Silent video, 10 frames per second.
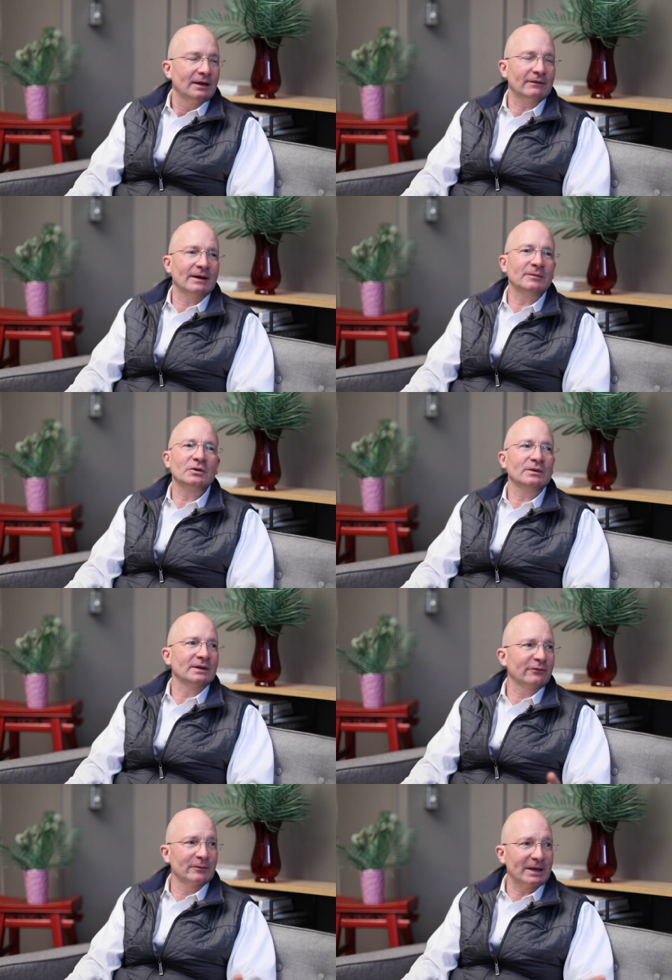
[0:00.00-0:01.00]
If I'm doing
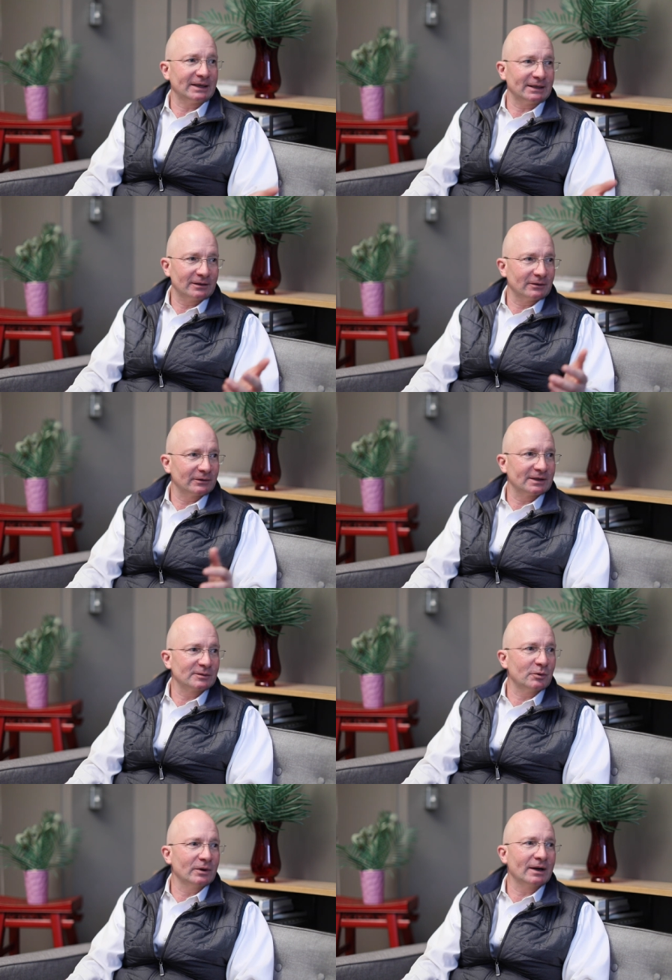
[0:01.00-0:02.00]
this for my ego at this
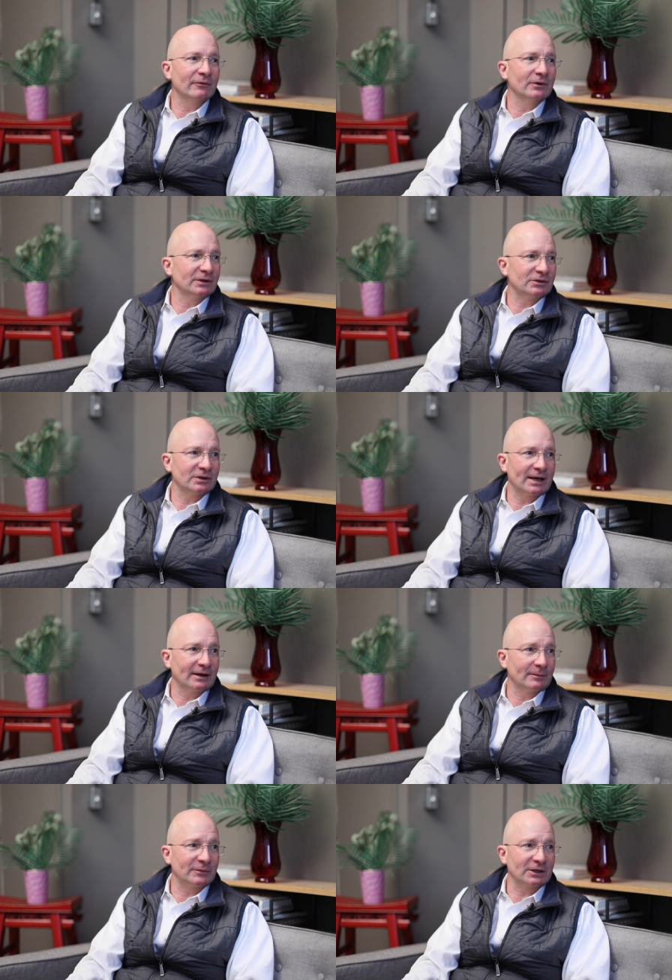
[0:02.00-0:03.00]
point, I really should
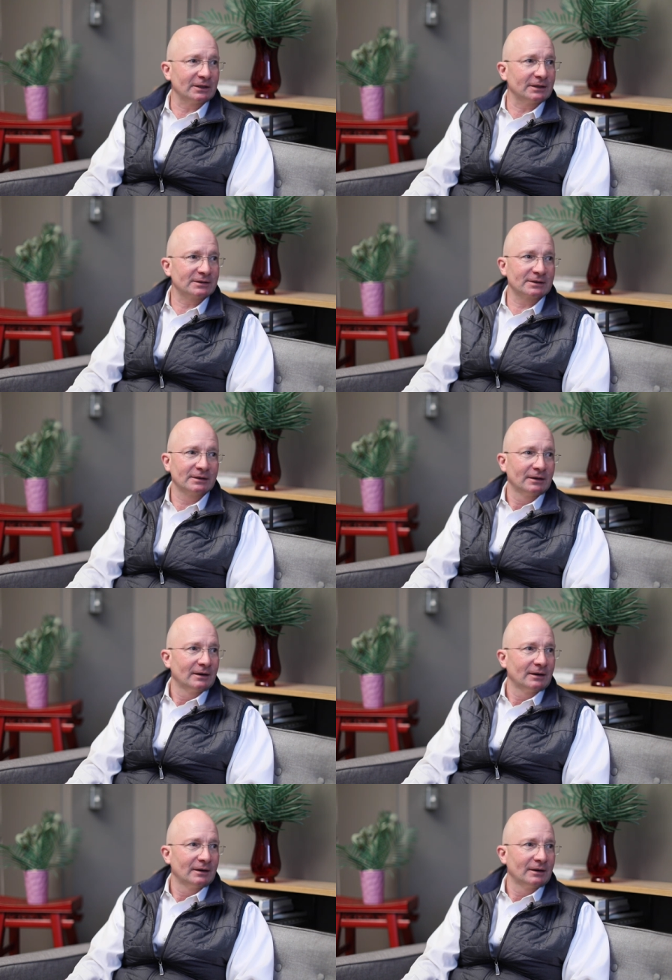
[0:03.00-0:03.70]
hang up the cleats.